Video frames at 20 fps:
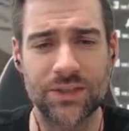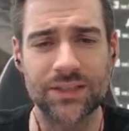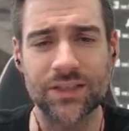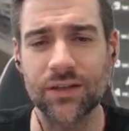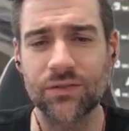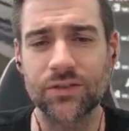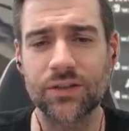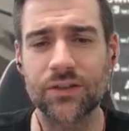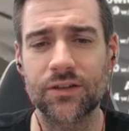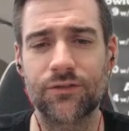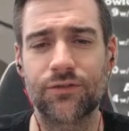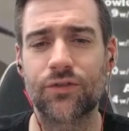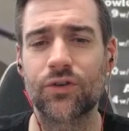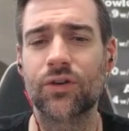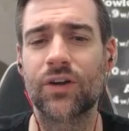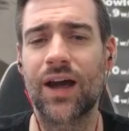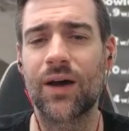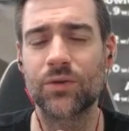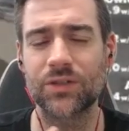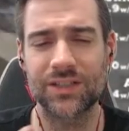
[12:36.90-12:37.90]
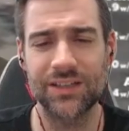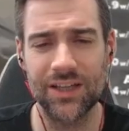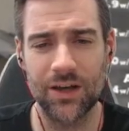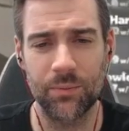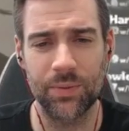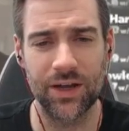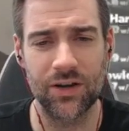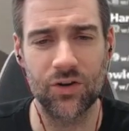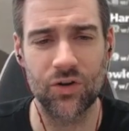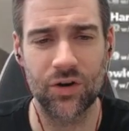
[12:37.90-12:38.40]
myself to the front. I was a
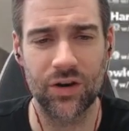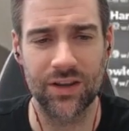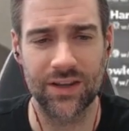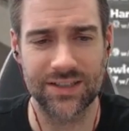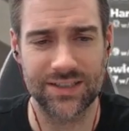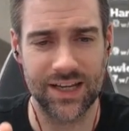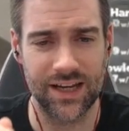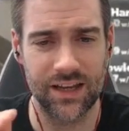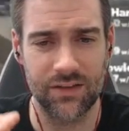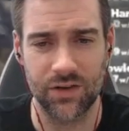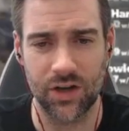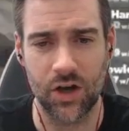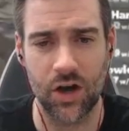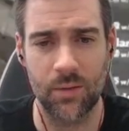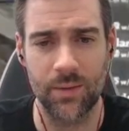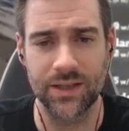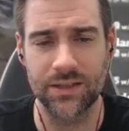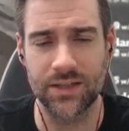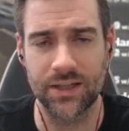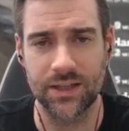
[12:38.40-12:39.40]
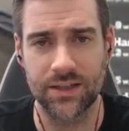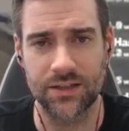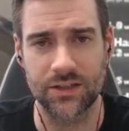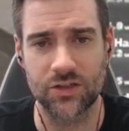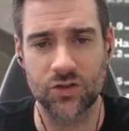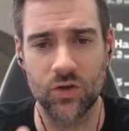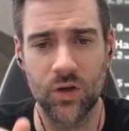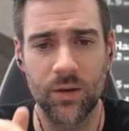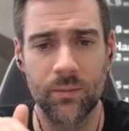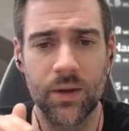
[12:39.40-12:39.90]
little bit annoyed at this. I even commented in the
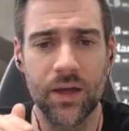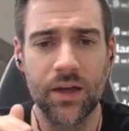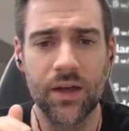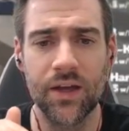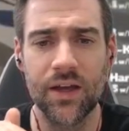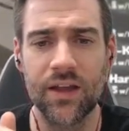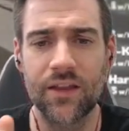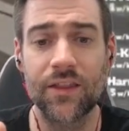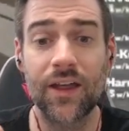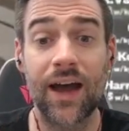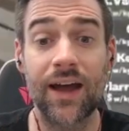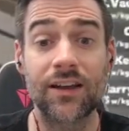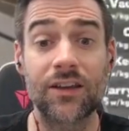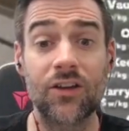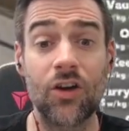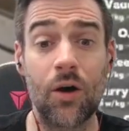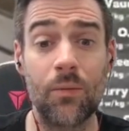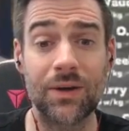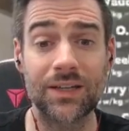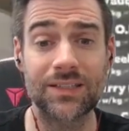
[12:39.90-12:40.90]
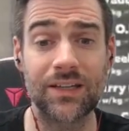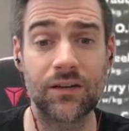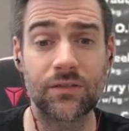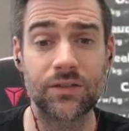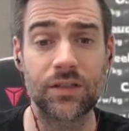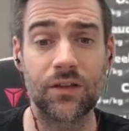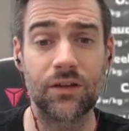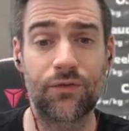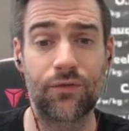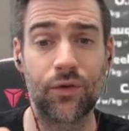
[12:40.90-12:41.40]
stream that I'd got
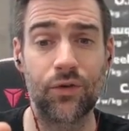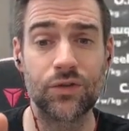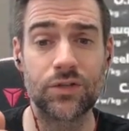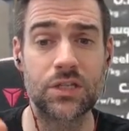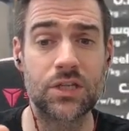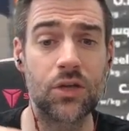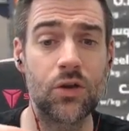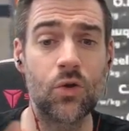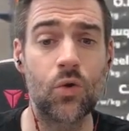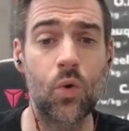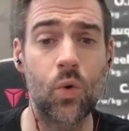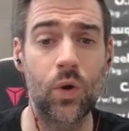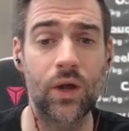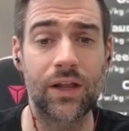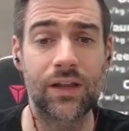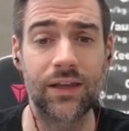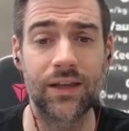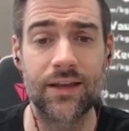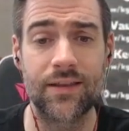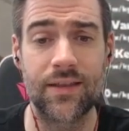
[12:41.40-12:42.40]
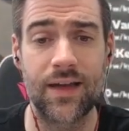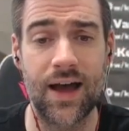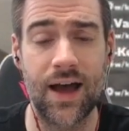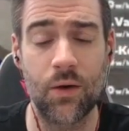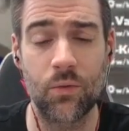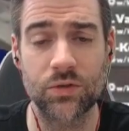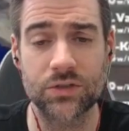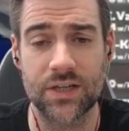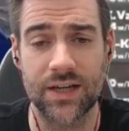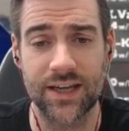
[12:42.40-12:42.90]
myself to the front too quickly, in that
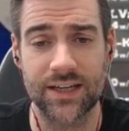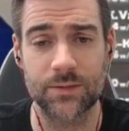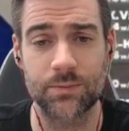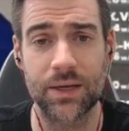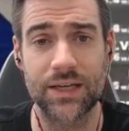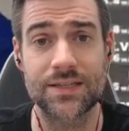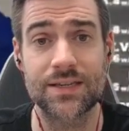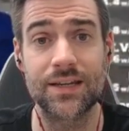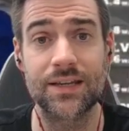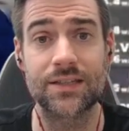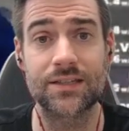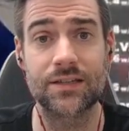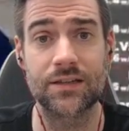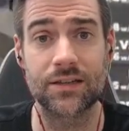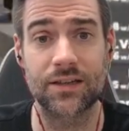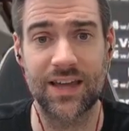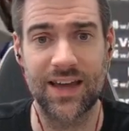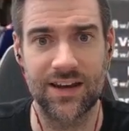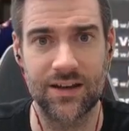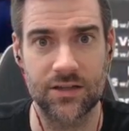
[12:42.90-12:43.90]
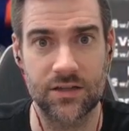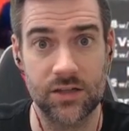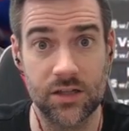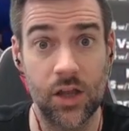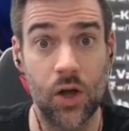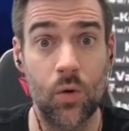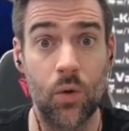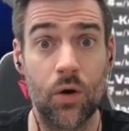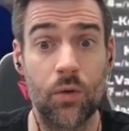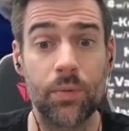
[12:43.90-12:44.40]
I wasn't expecting it to kind of
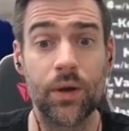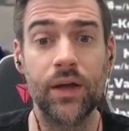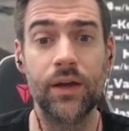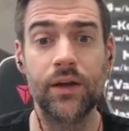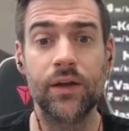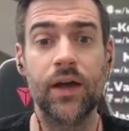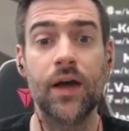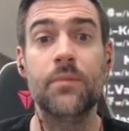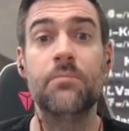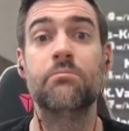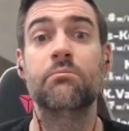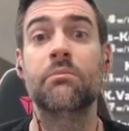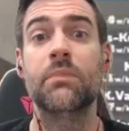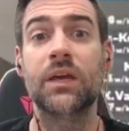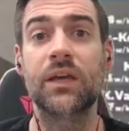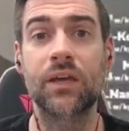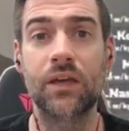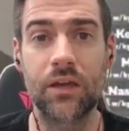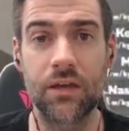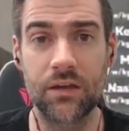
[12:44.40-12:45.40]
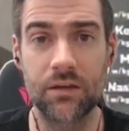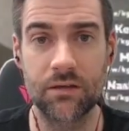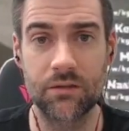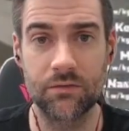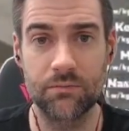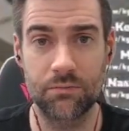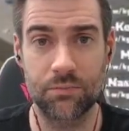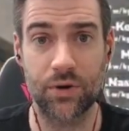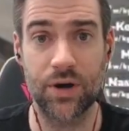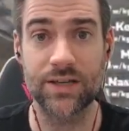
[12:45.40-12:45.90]
slow up and me
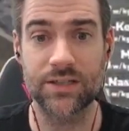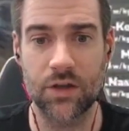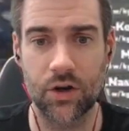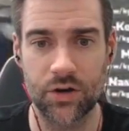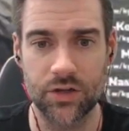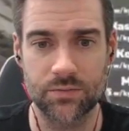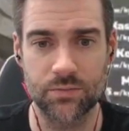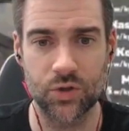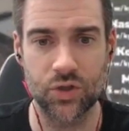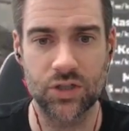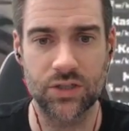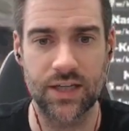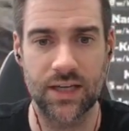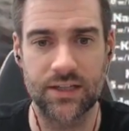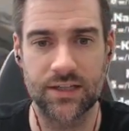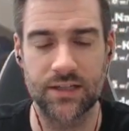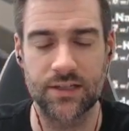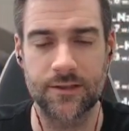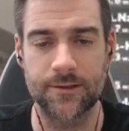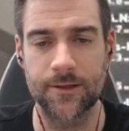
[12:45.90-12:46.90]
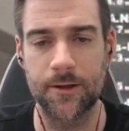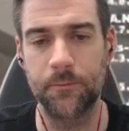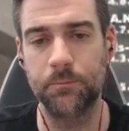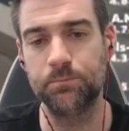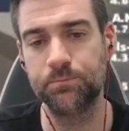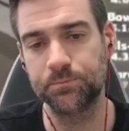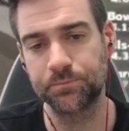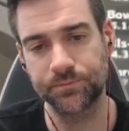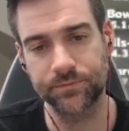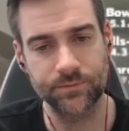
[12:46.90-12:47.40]
press on as much as I did. So
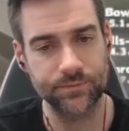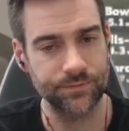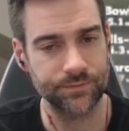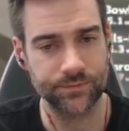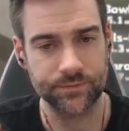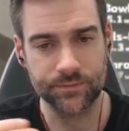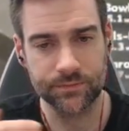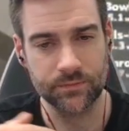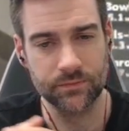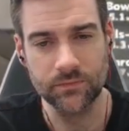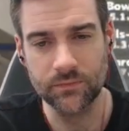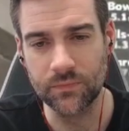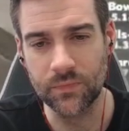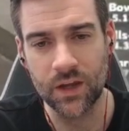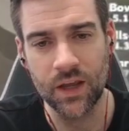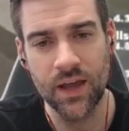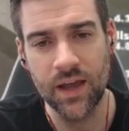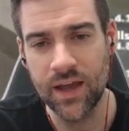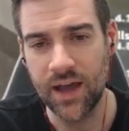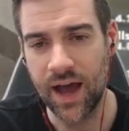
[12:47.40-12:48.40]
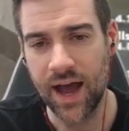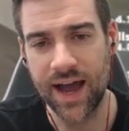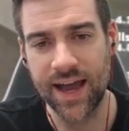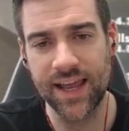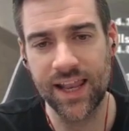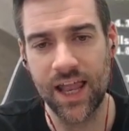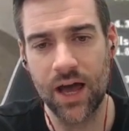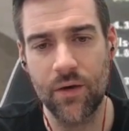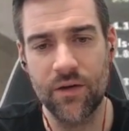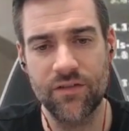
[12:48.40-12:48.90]
I
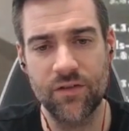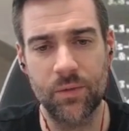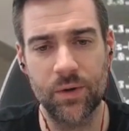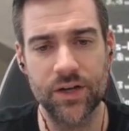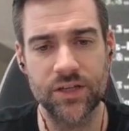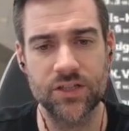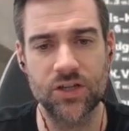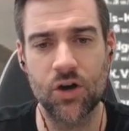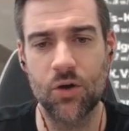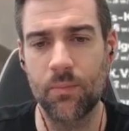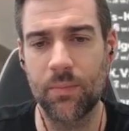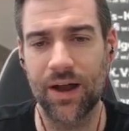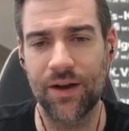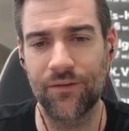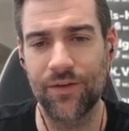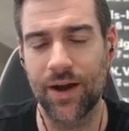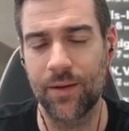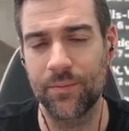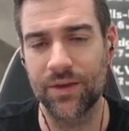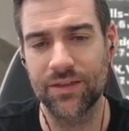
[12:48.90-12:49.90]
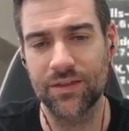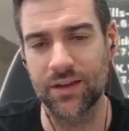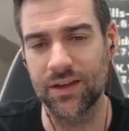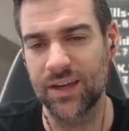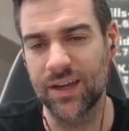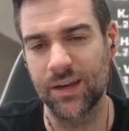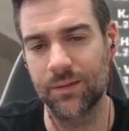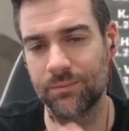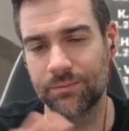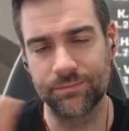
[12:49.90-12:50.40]
allow everybody to come back round me
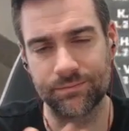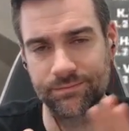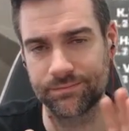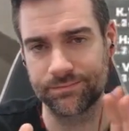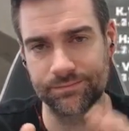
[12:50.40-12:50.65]
thinking,